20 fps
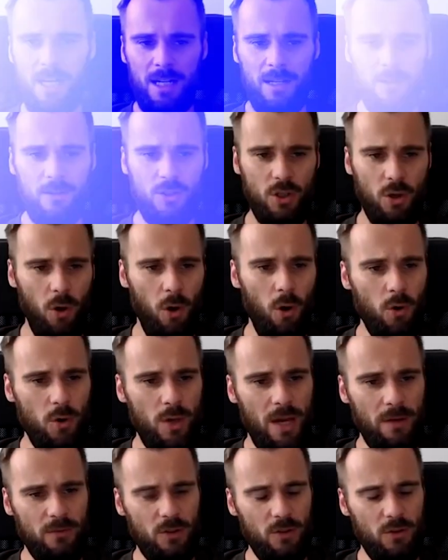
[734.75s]
So all
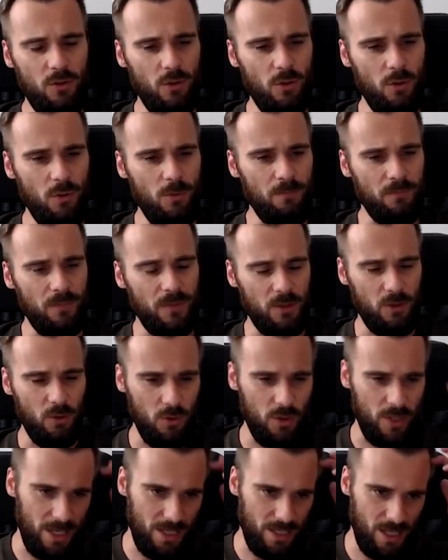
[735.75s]
you have to do to
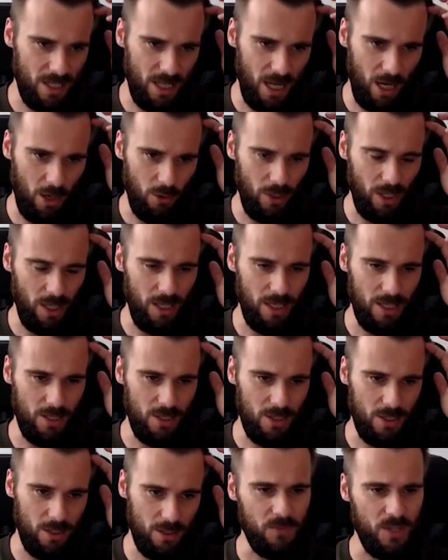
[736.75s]
test it out
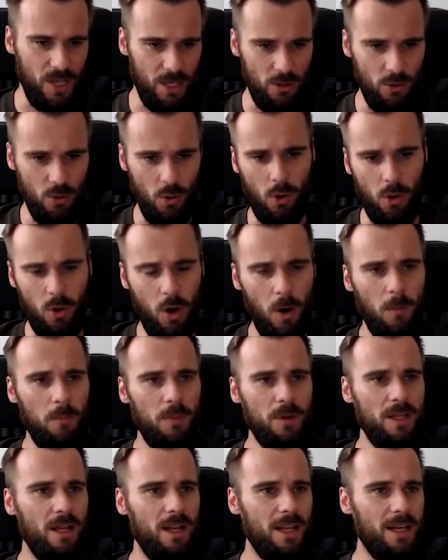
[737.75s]
is take your
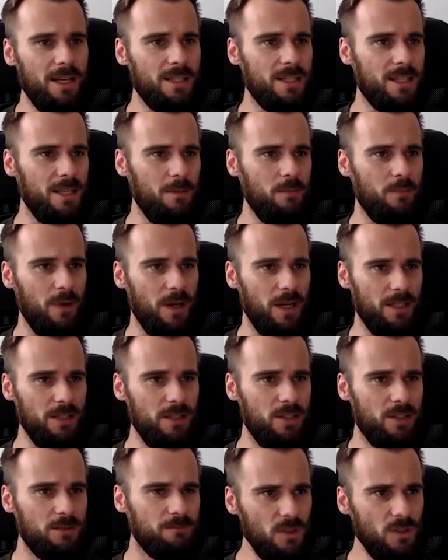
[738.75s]
company LinkedIn
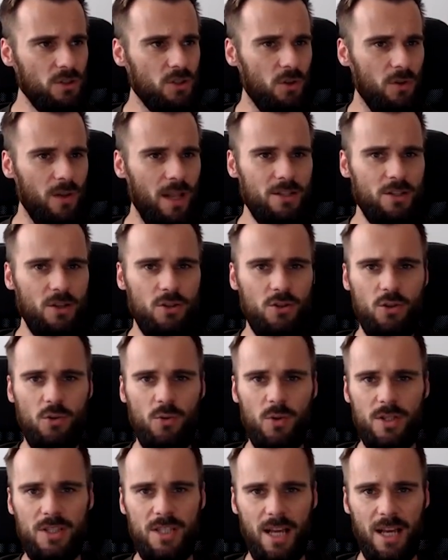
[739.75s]
page. So let's just
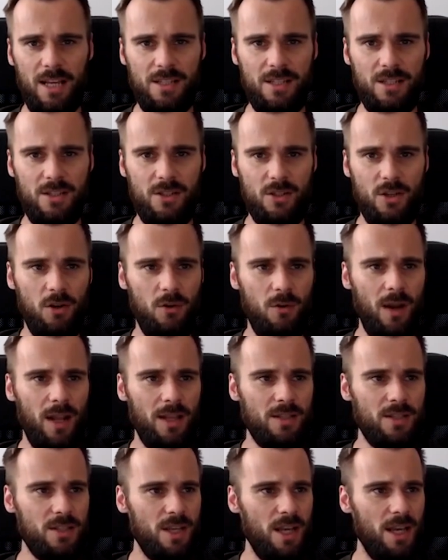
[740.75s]
do a test. So
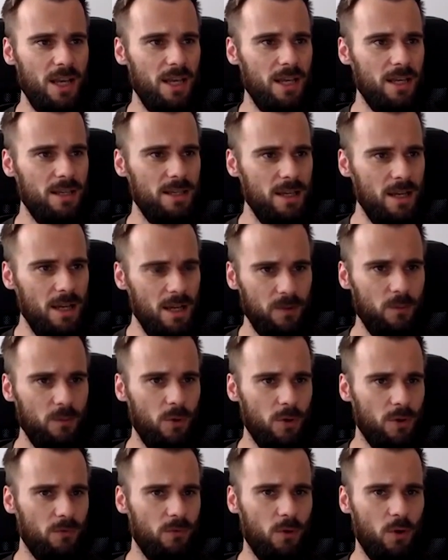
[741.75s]
let's say you're
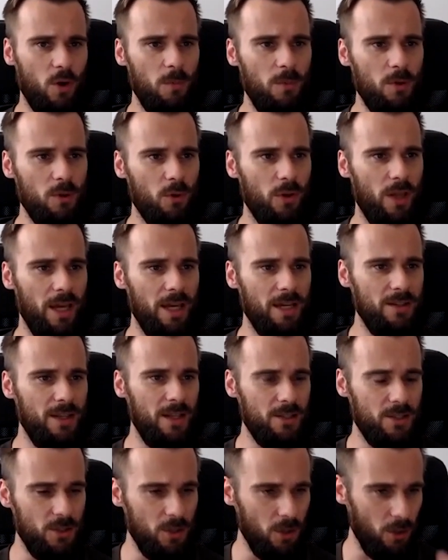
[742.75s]
working for a company called Hey
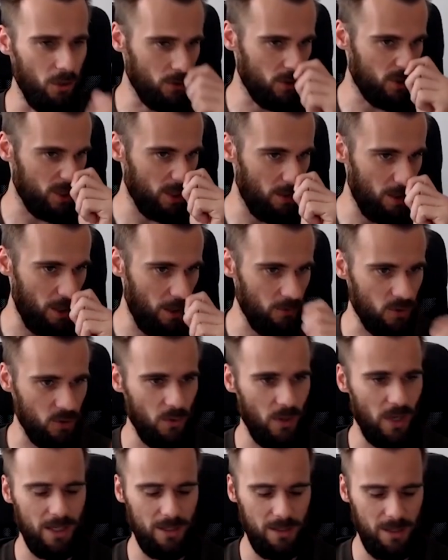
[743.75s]
Digital. Shout out
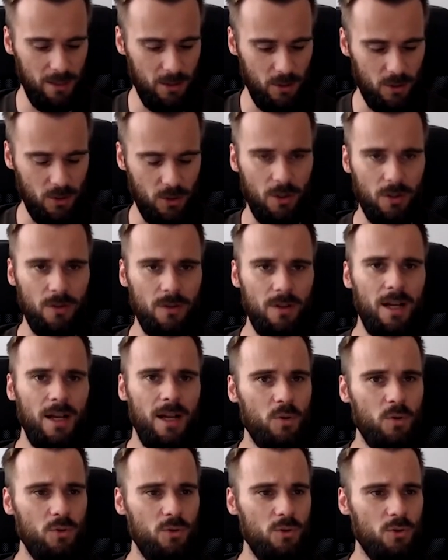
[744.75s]
to Hey Digital,
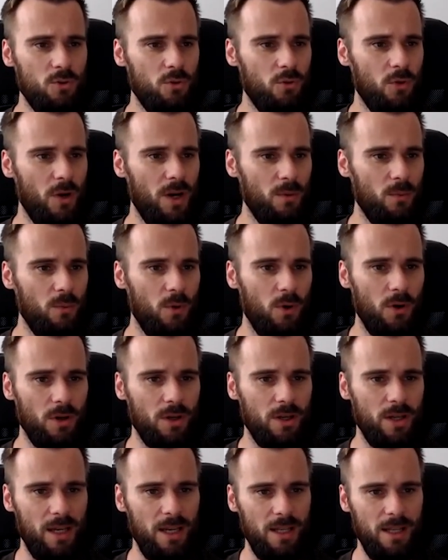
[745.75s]
who do great
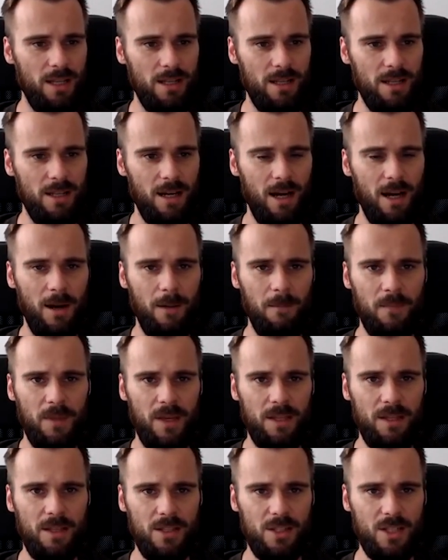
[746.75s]
work in
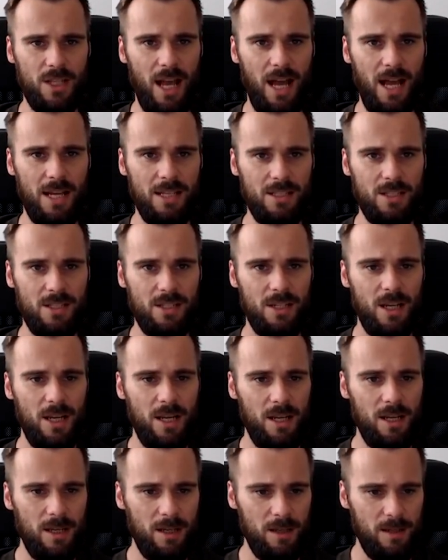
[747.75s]
the SaaS
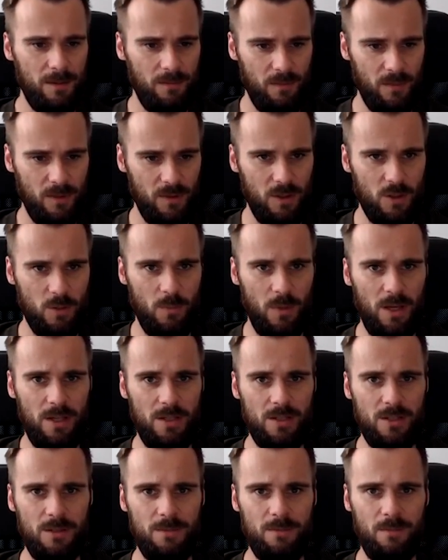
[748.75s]

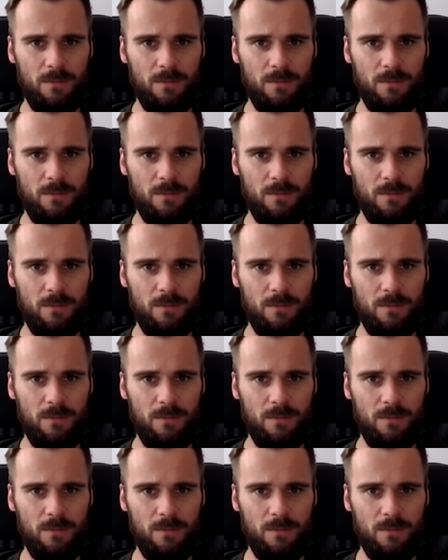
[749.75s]
space.